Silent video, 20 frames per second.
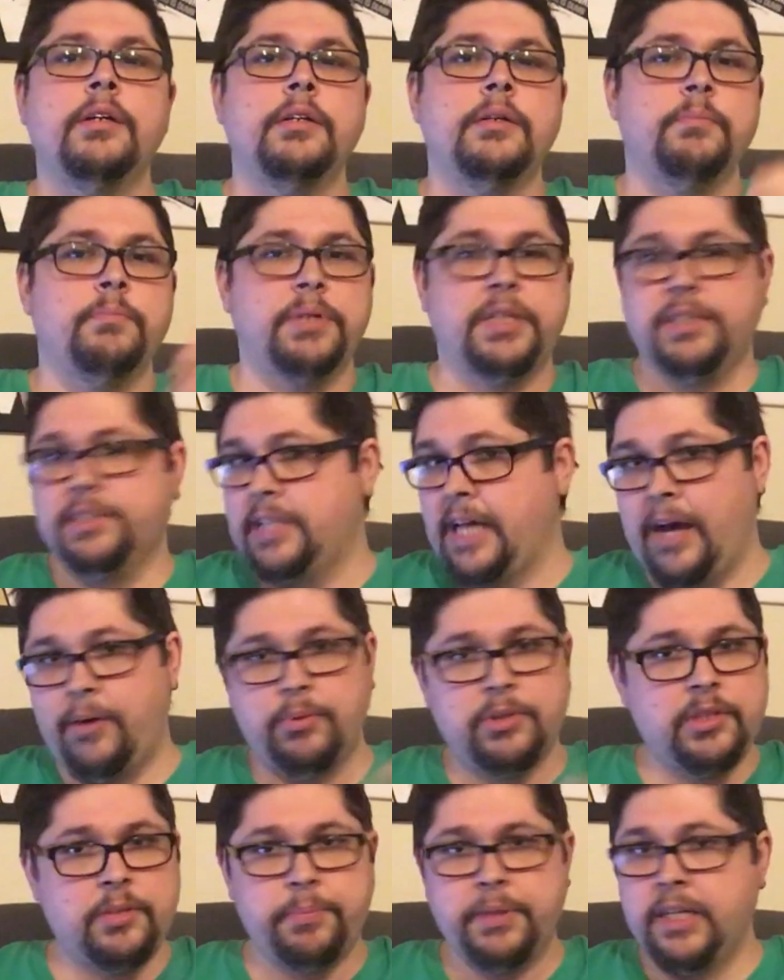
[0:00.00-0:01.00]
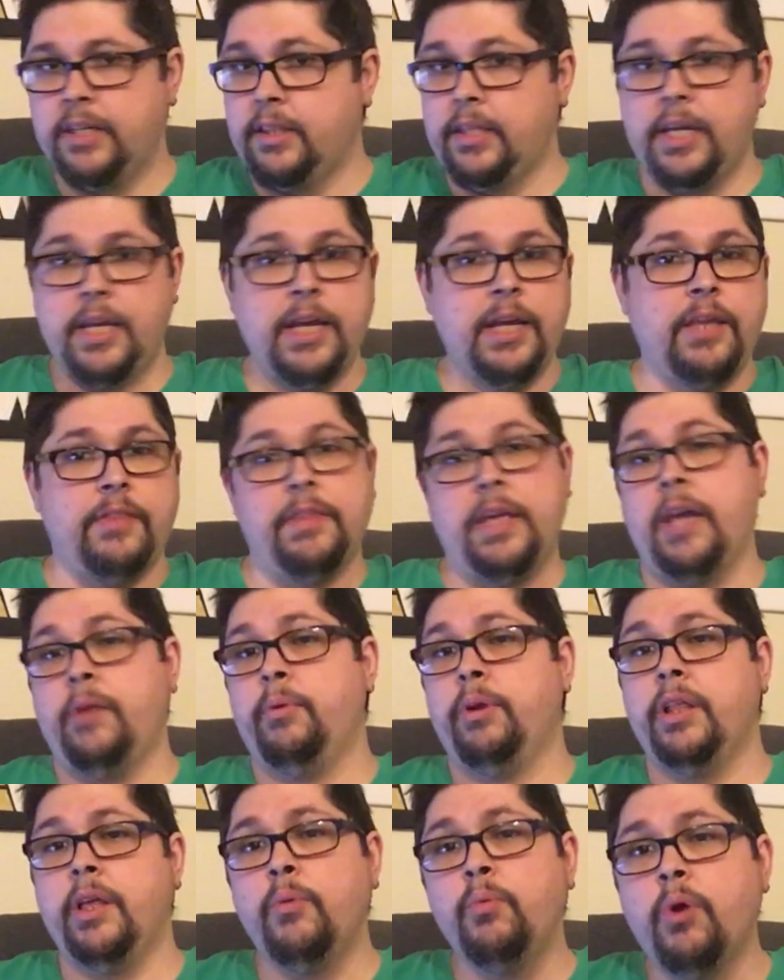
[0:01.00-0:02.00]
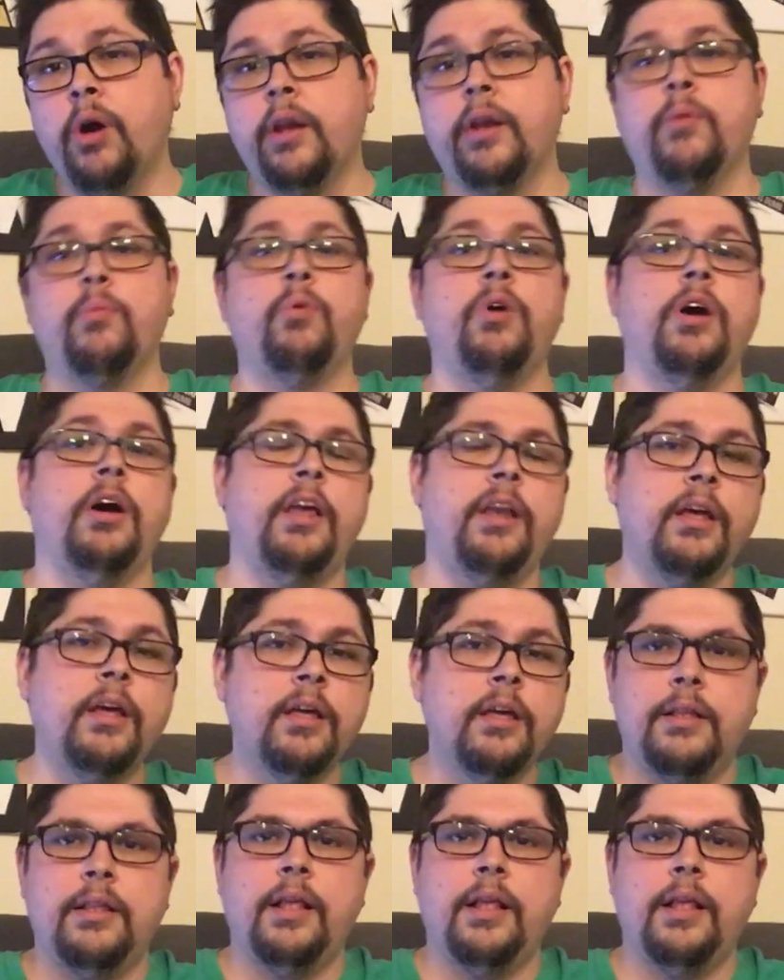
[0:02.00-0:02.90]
because that was the big thing, and they really wanted one.